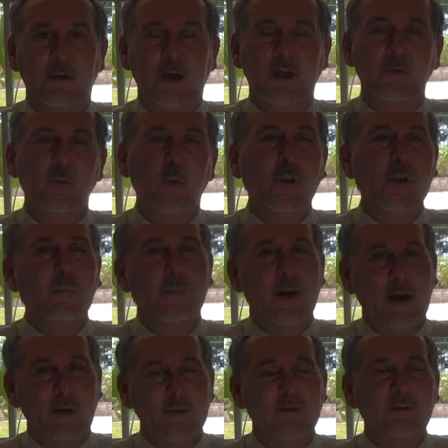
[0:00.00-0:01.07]
And what
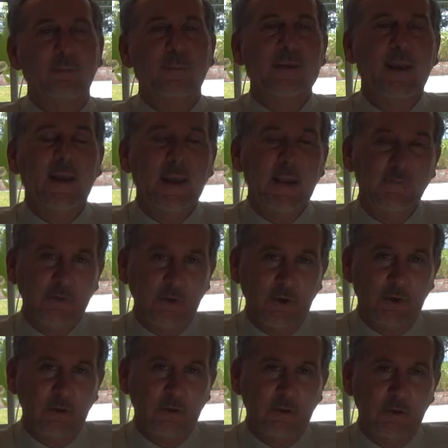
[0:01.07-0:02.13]
about his
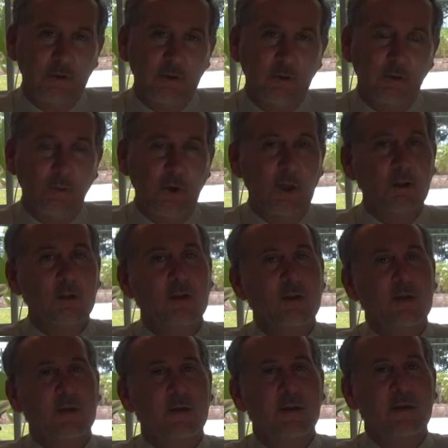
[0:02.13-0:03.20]
behavior? Well,
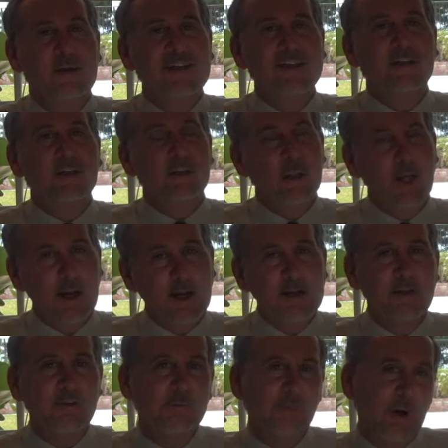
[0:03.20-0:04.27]
he
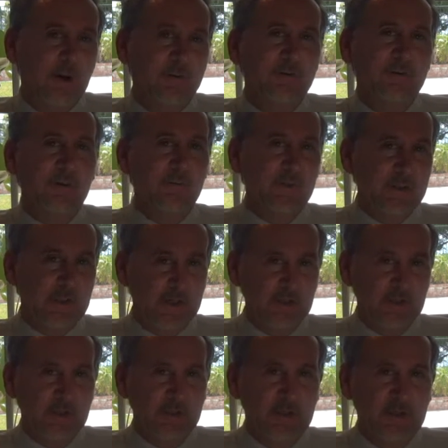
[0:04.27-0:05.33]
declined his boss's
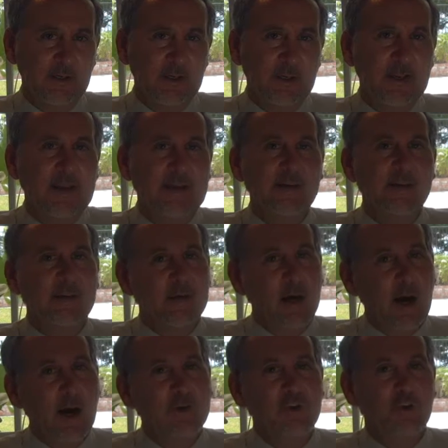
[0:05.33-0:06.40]
invitation and did
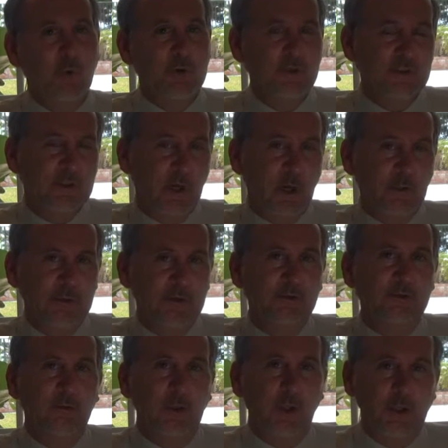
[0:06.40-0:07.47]
not join his
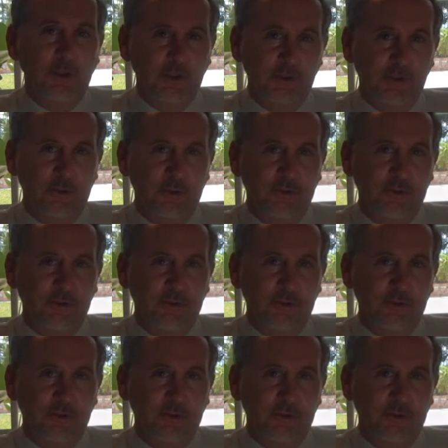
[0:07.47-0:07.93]
colleagues for lunch.